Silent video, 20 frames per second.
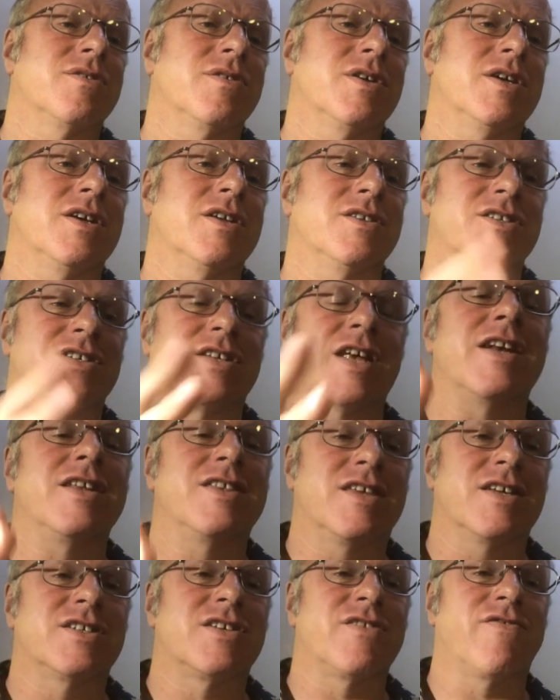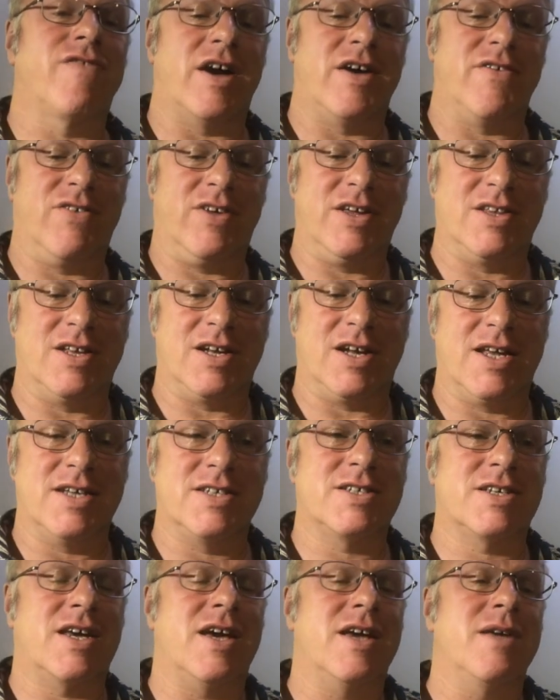there's anything surviving in the
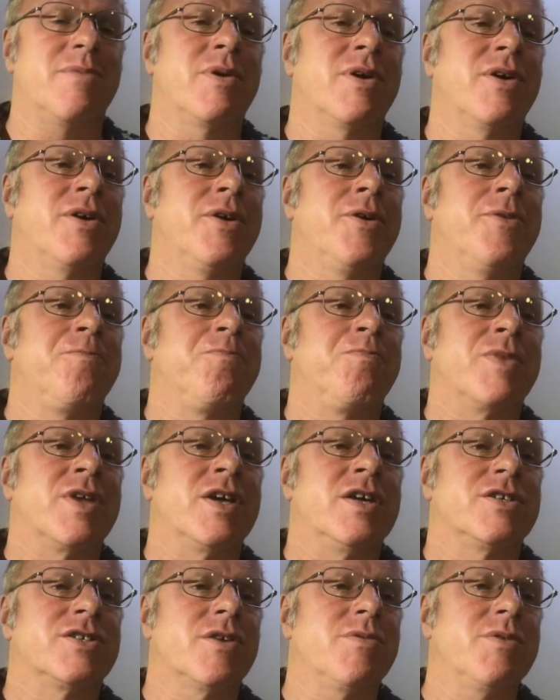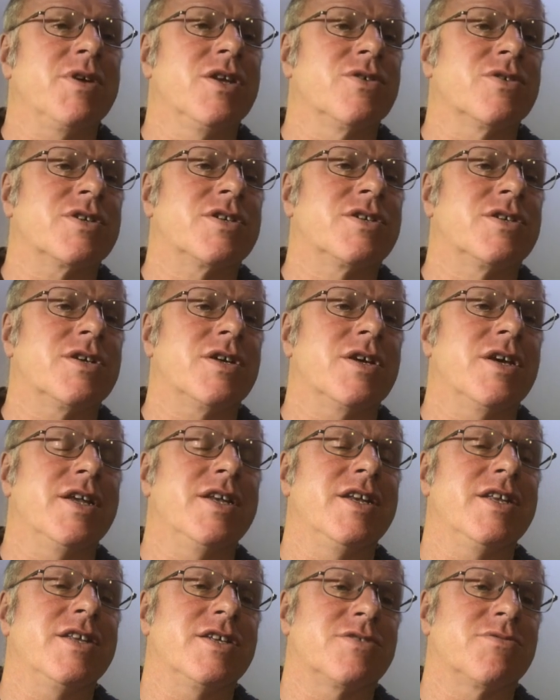landscape. So we looked,
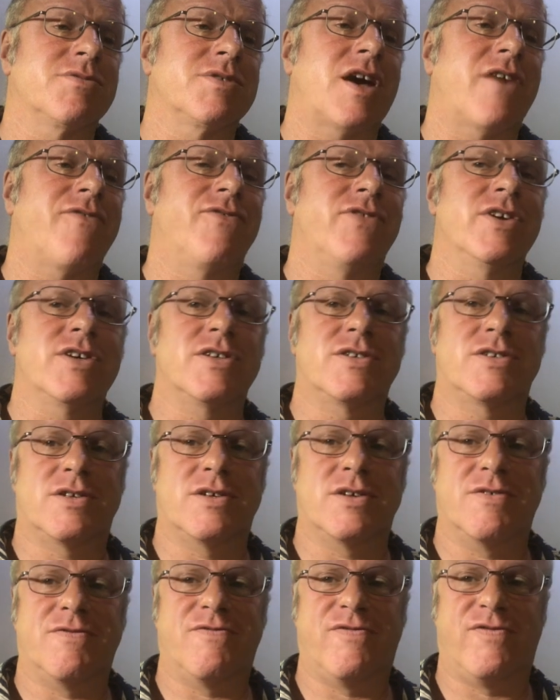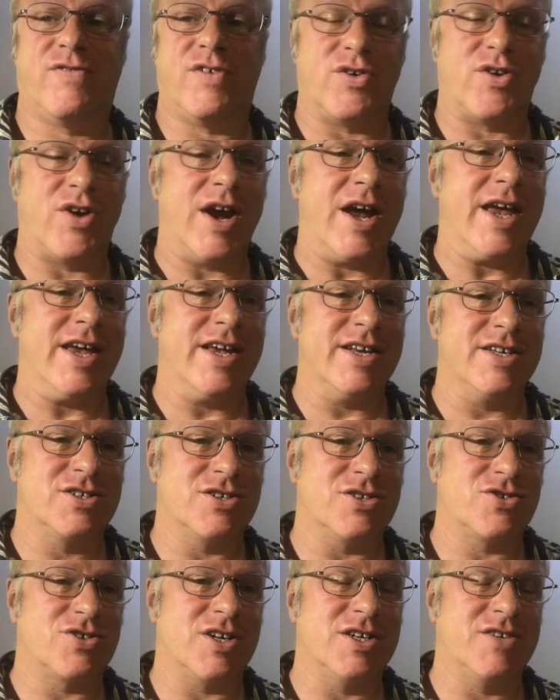and this was our first foray
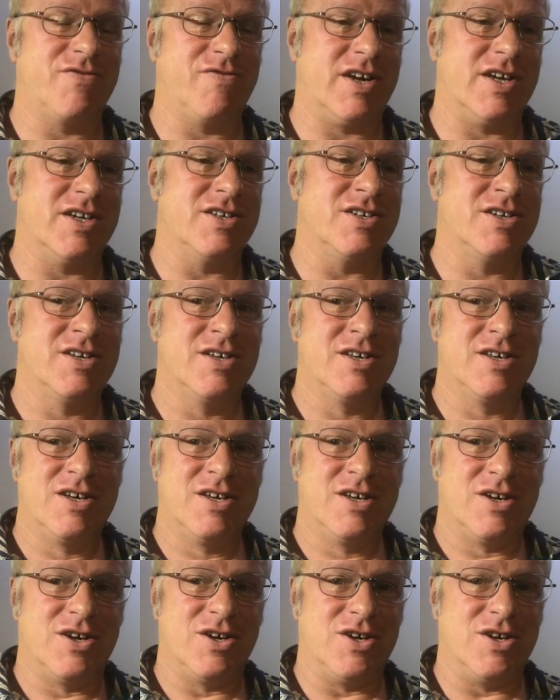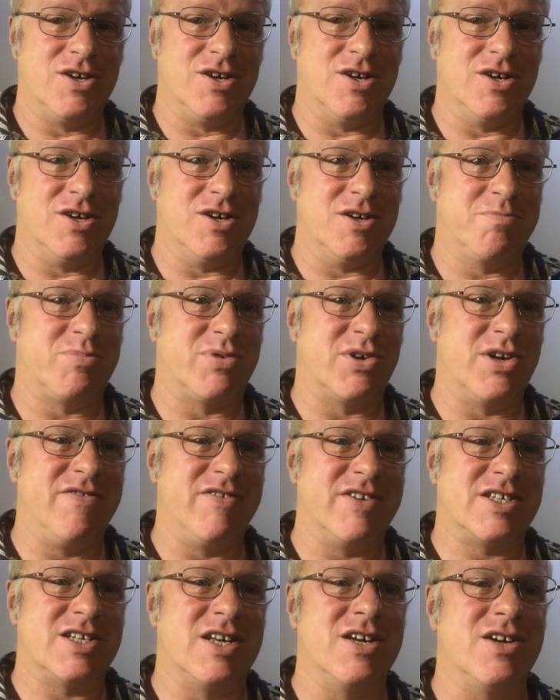into trying to find
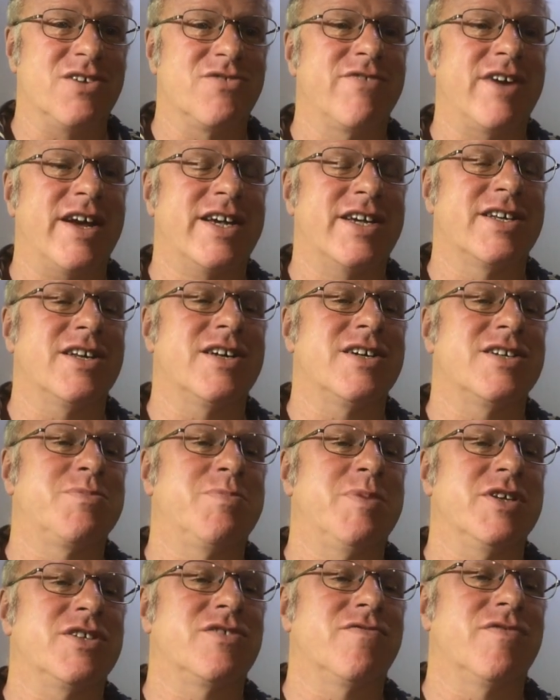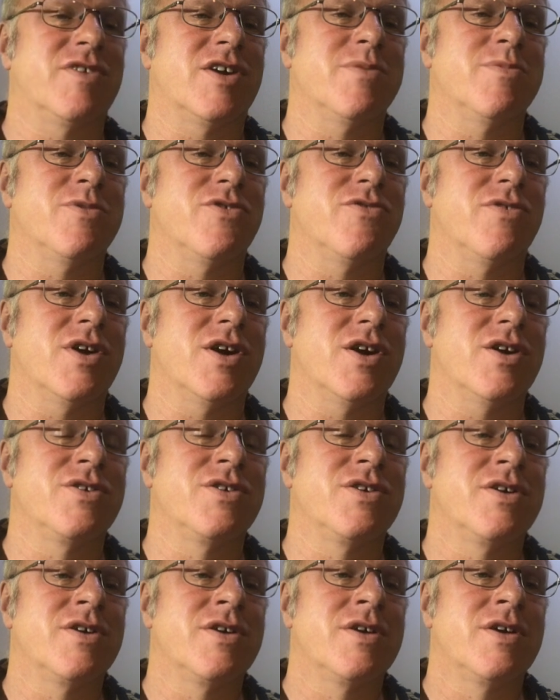previously unrecognised bits of Roman
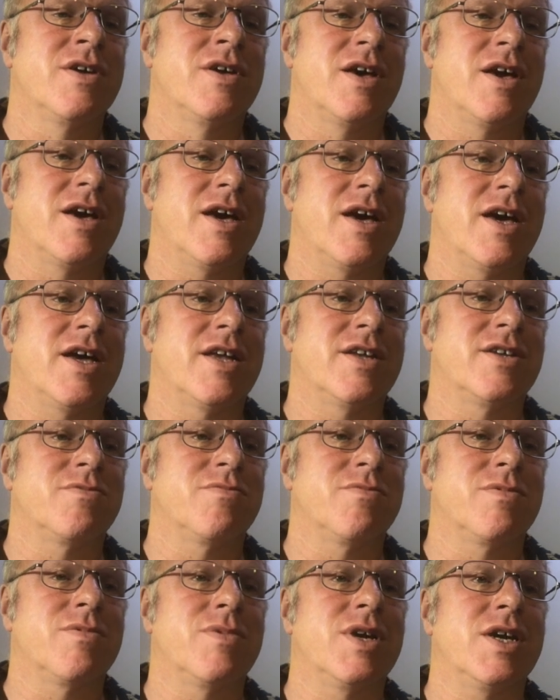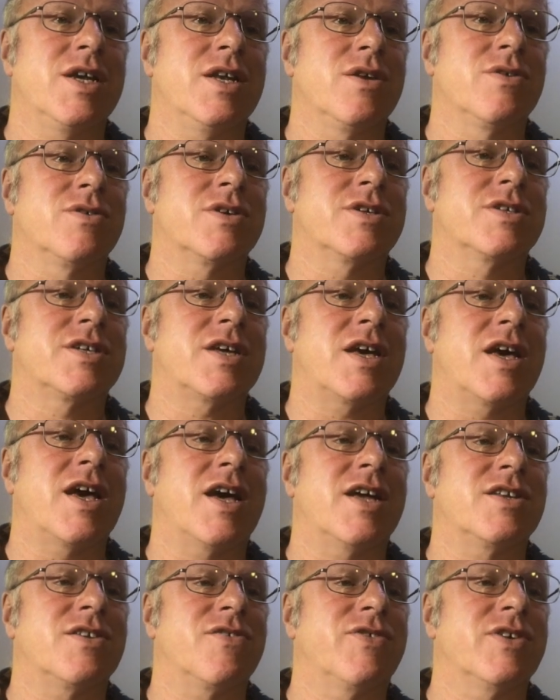road, And we looked
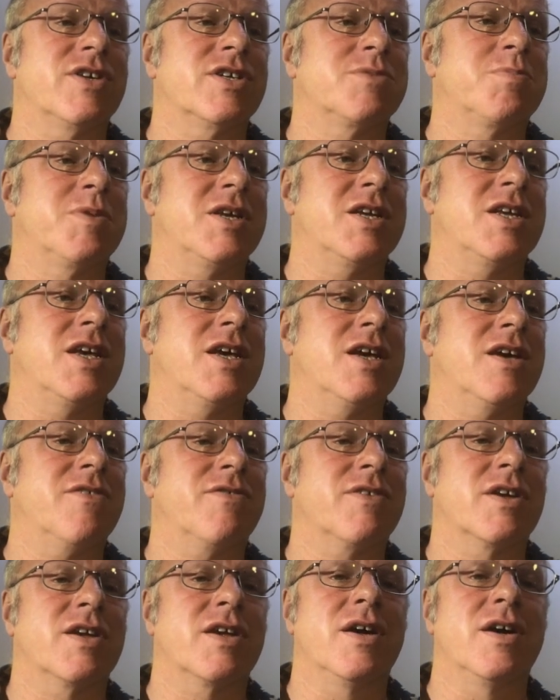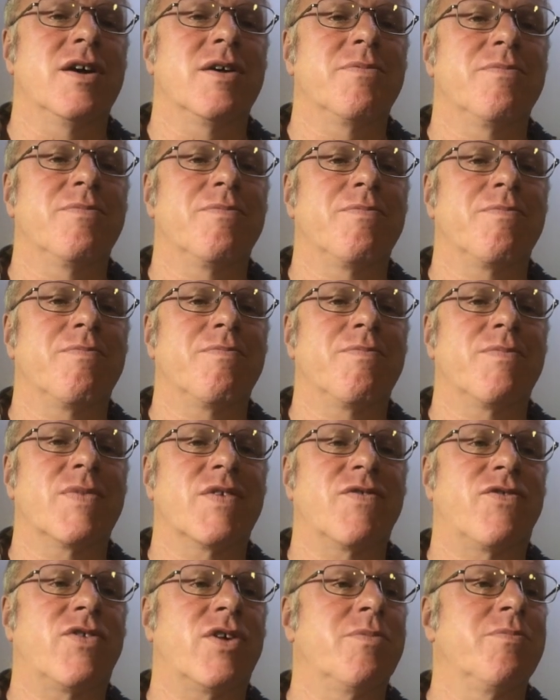at the first bit here
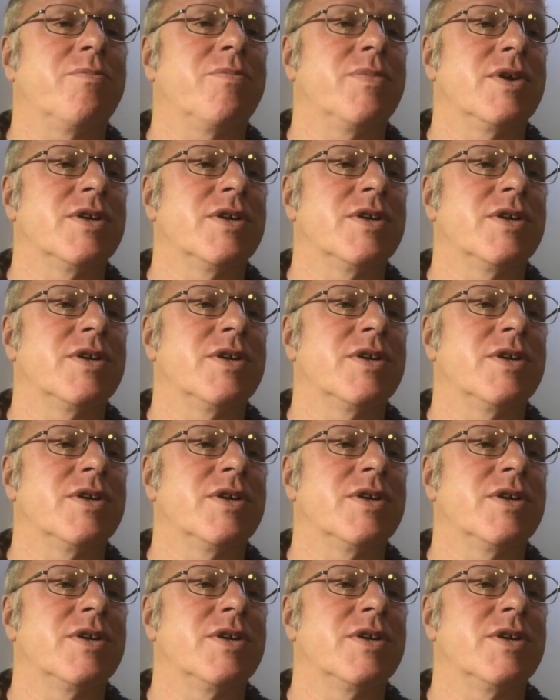from